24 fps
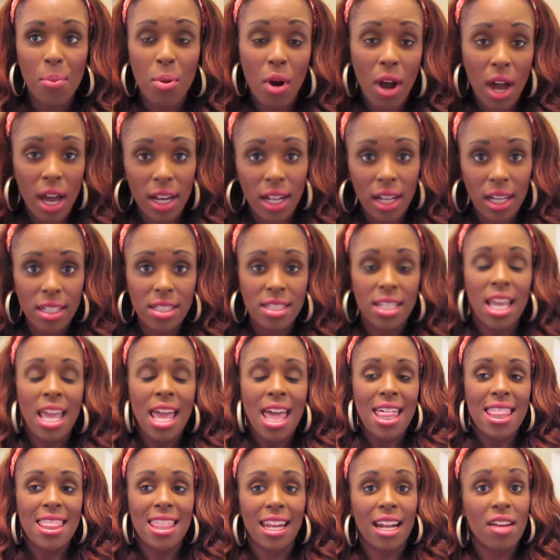product
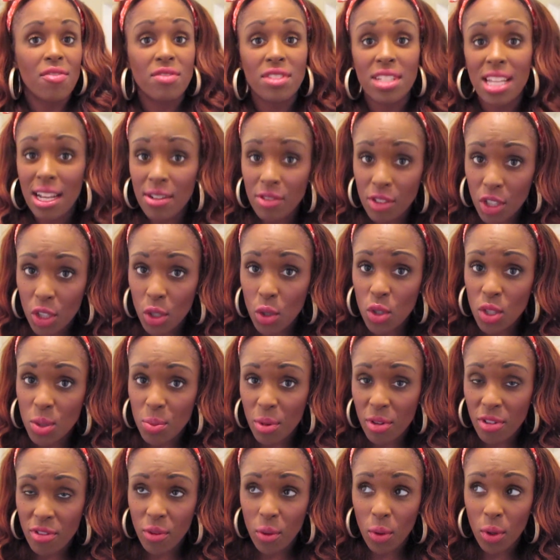that I've never used
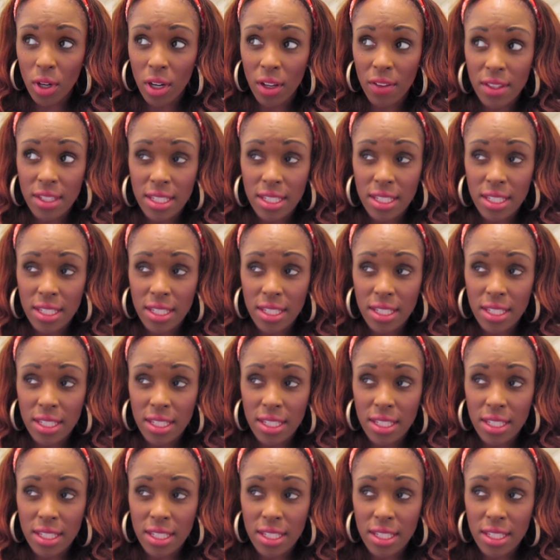before.